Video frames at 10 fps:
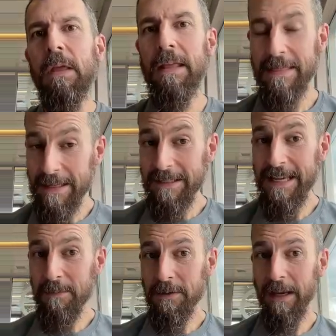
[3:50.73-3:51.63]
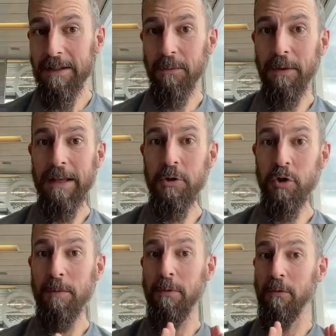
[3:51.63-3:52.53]
This seems like it's a
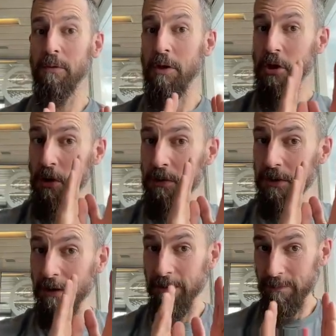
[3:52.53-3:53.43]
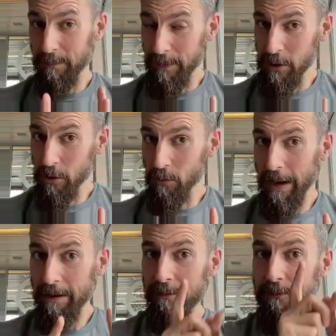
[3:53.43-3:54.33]
relationship through the user, but you
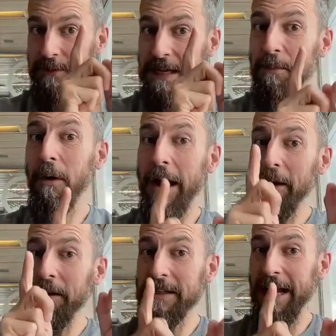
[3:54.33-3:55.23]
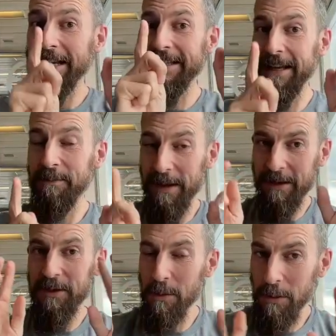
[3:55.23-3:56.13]
have deprioritized it
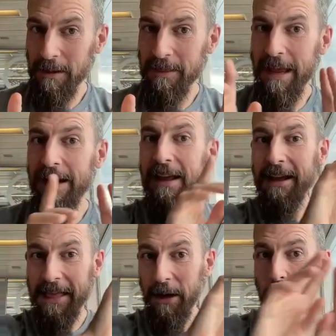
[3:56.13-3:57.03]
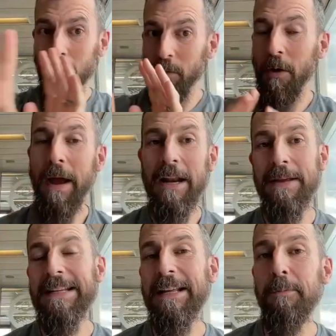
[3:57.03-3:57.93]
because you thought that whole row had to
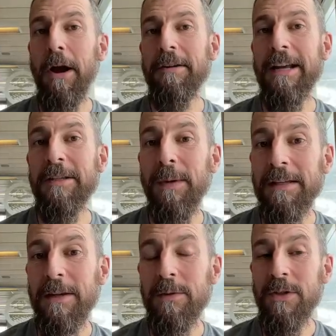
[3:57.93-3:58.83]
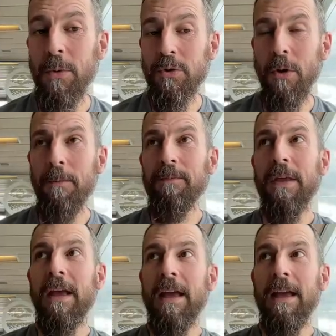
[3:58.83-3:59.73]
be deprioritized because it's social.
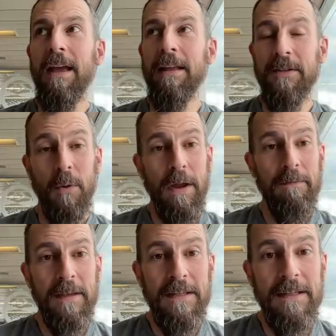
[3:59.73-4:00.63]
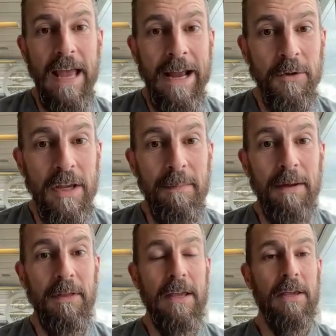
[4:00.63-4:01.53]
And so if this is actually
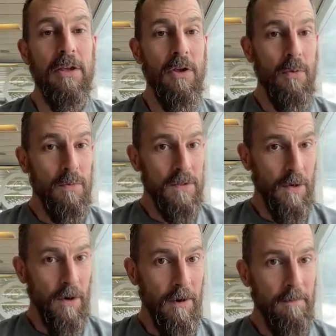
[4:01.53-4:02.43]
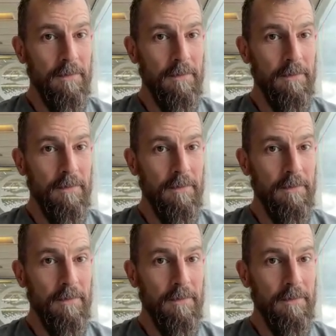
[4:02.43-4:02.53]
about the user,